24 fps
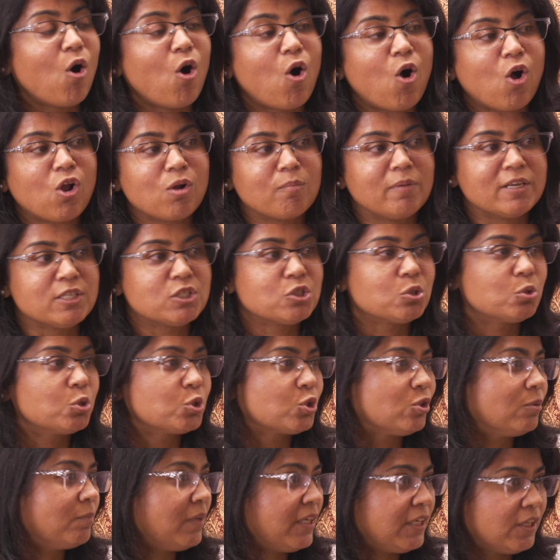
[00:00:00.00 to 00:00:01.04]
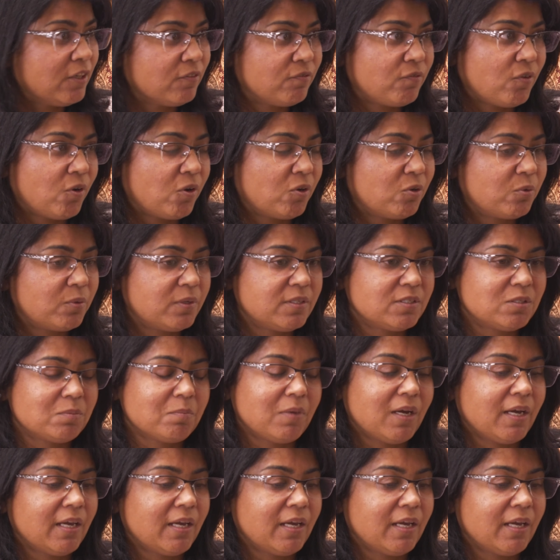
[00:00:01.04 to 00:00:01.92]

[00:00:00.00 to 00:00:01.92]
all my social media followers.